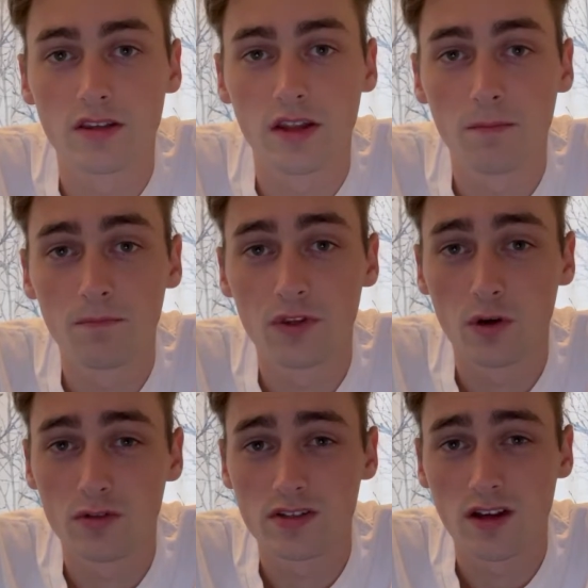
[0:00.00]
that
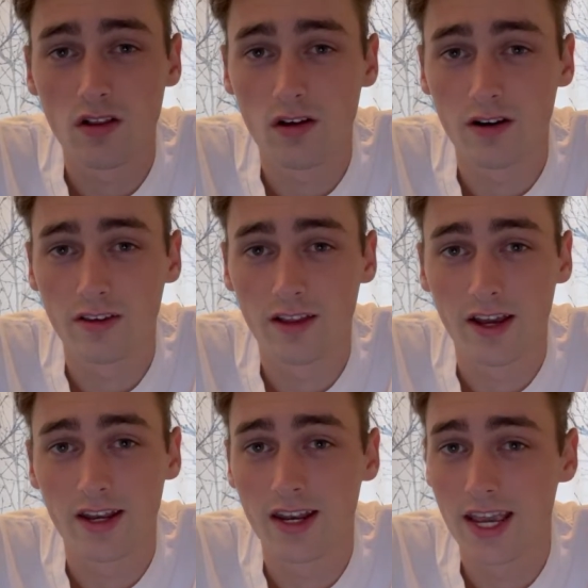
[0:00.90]
don't sell
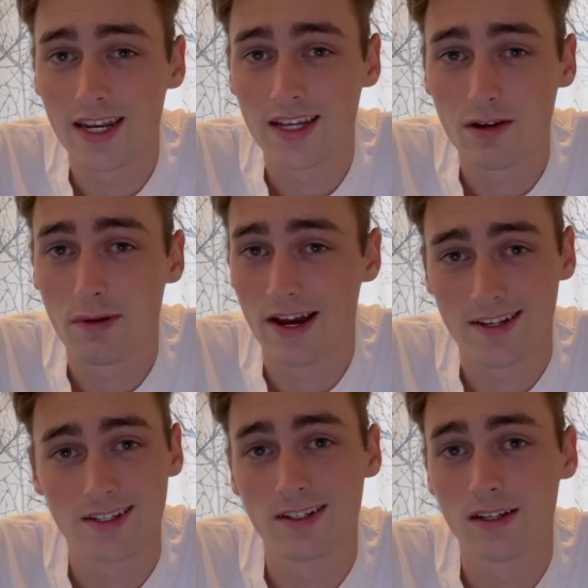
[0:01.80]
online in any
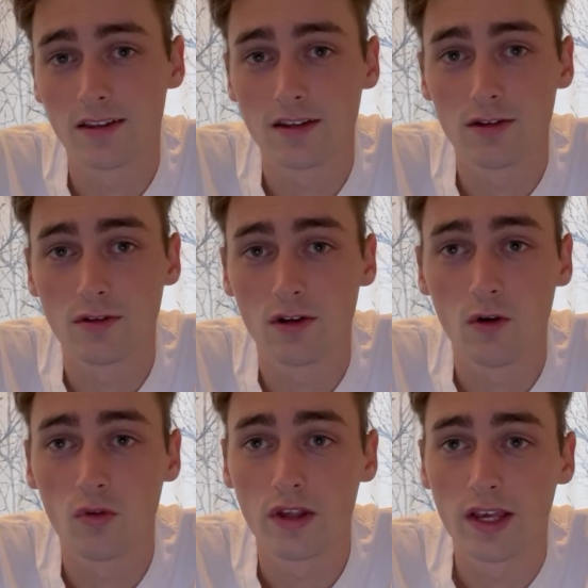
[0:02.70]
capacity, that you can
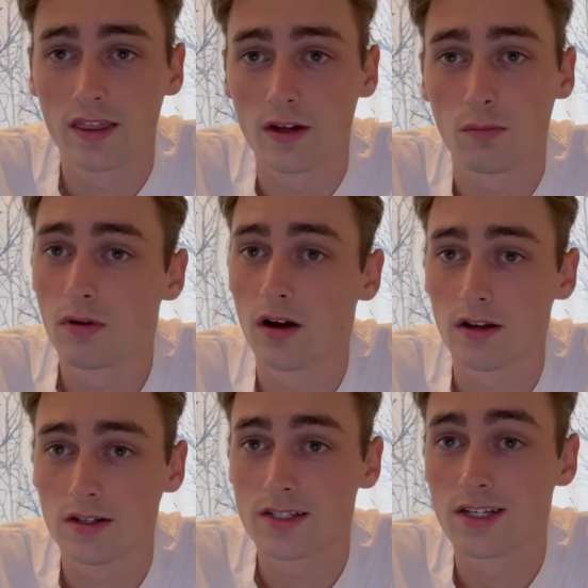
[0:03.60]
only get their
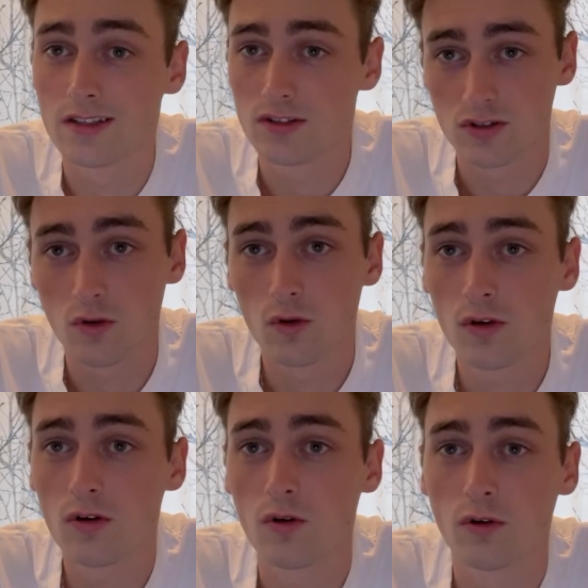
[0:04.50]
products in
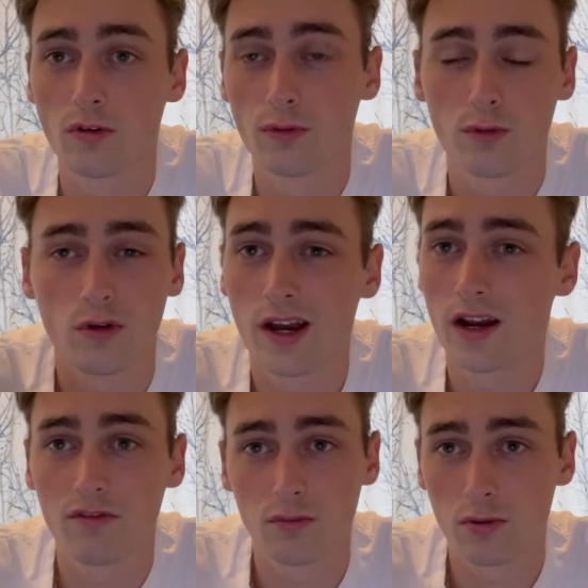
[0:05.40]
store or through kind
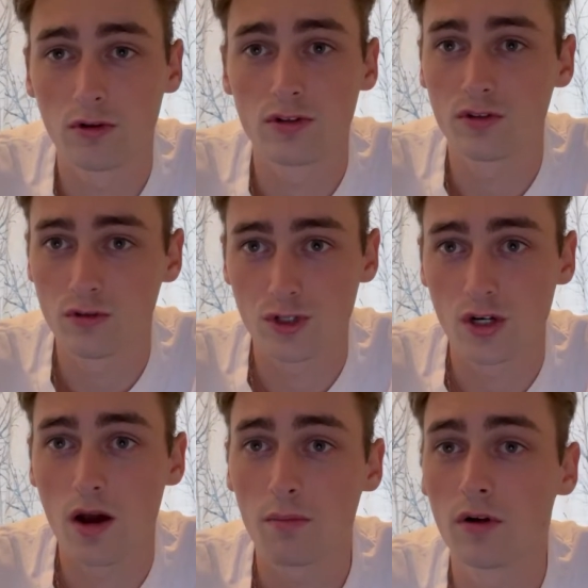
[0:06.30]
of a personal
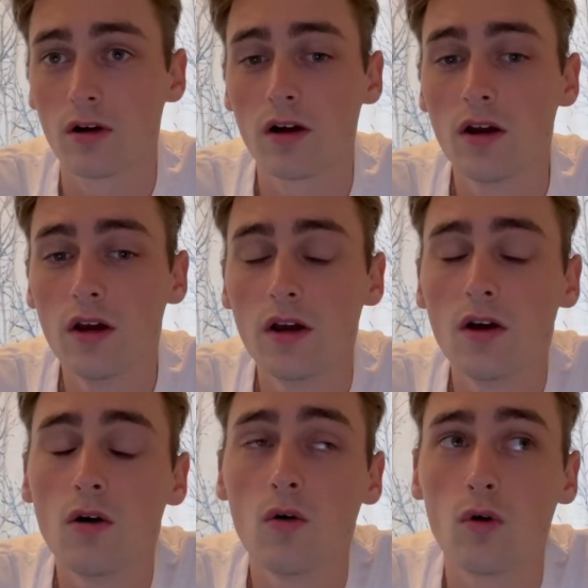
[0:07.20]
shopper
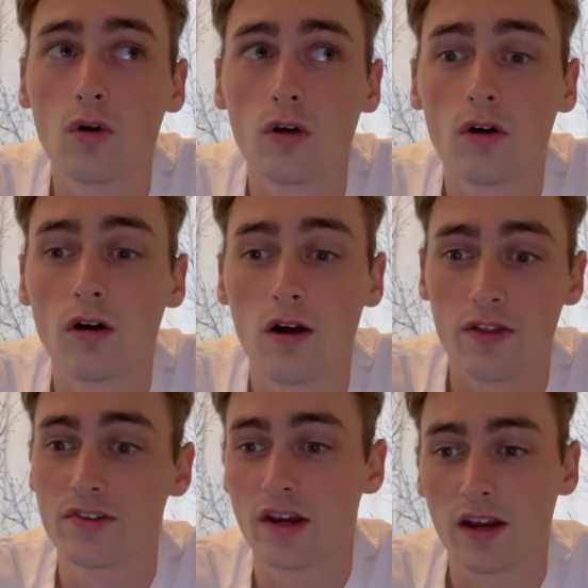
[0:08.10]
or on the
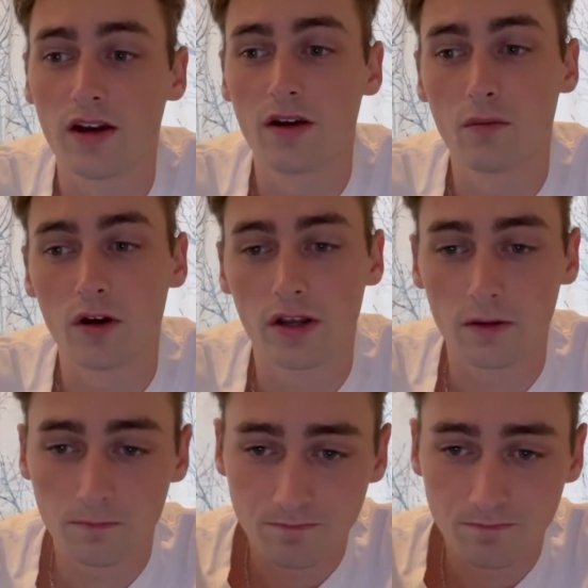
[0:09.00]
secondary market.